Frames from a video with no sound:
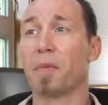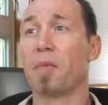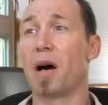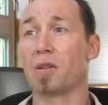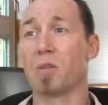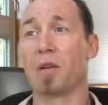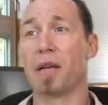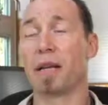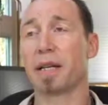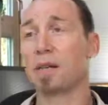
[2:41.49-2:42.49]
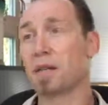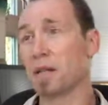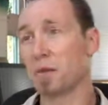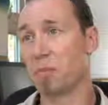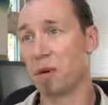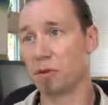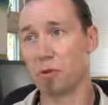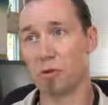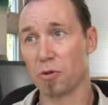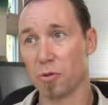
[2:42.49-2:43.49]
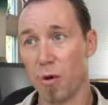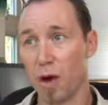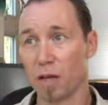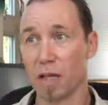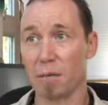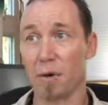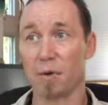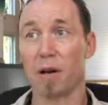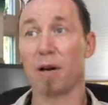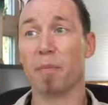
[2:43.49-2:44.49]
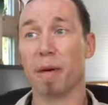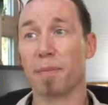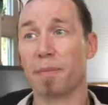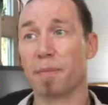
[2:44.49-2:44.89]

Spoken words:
Possibly I consent the patient to the wrong chemotherapy.